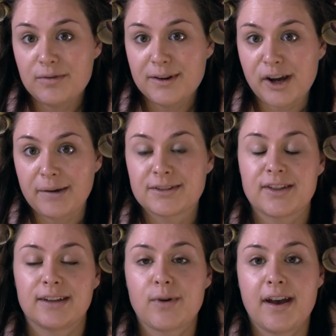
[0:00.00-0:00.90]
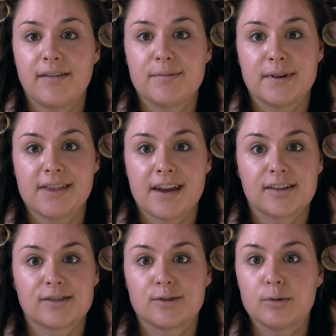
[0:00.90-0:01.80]
With my job, so that's why I haven't been
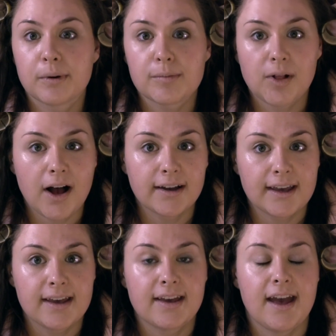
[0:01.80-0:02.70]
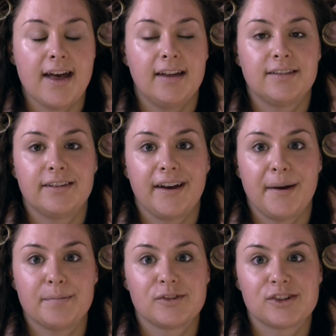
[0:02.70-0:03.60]
like super blogging, and
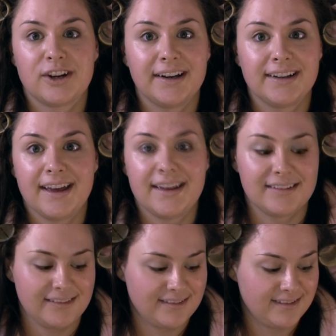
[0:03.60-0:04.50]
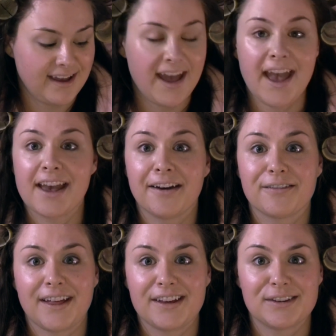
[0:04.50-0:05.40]
just trying to get a hang
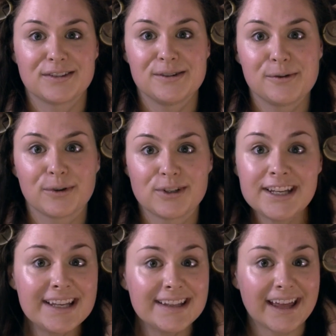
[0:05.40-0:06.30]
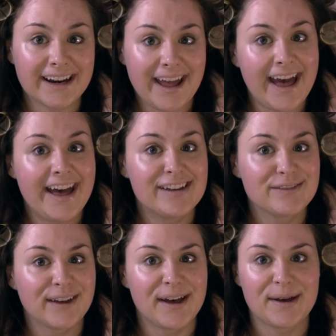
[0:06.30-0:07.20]
of like this new routine that I
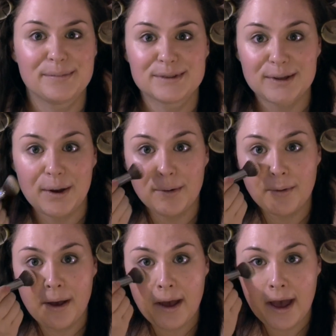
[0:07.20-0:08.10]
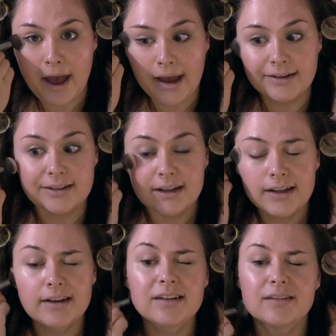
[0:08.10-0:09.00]
have. So I
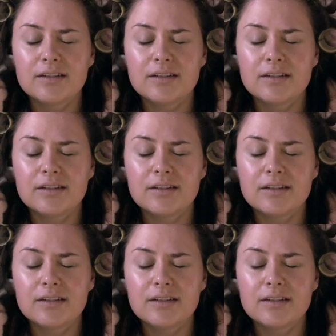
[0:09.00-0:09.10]
did